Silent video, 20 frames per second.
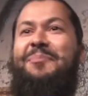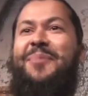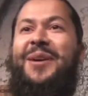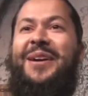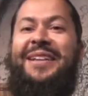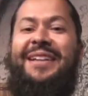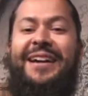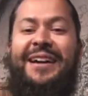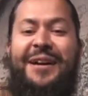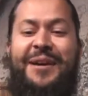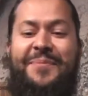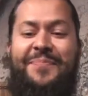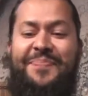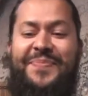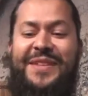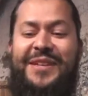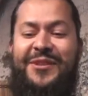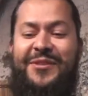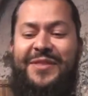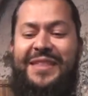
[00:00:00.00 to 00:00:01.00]
But
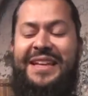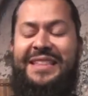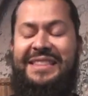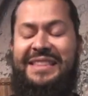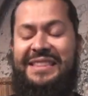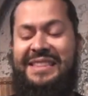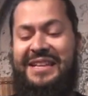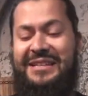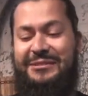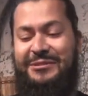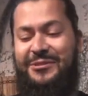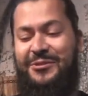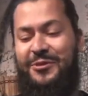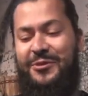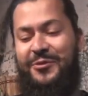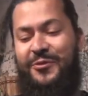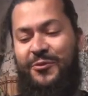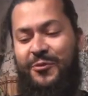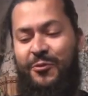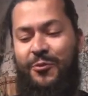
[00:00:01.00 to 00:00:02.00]
that's
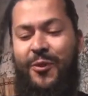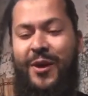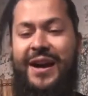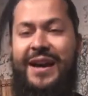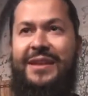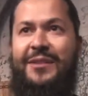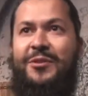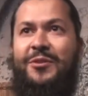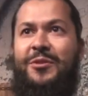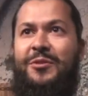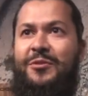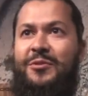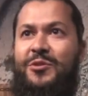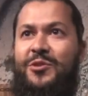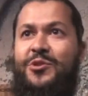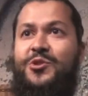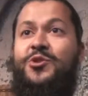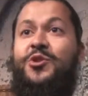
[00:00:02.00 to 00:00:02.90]
sort of why the